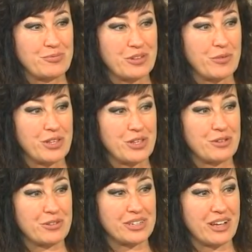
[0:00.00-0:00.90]
Someone that
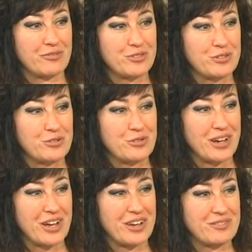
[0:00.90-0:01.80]
you would love to
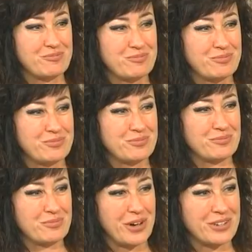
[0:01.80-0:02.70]

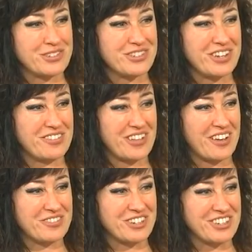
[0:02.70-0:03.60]
model yourself
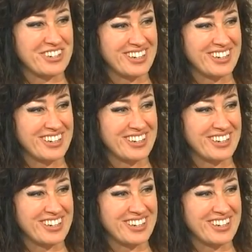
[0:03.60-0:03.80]
after?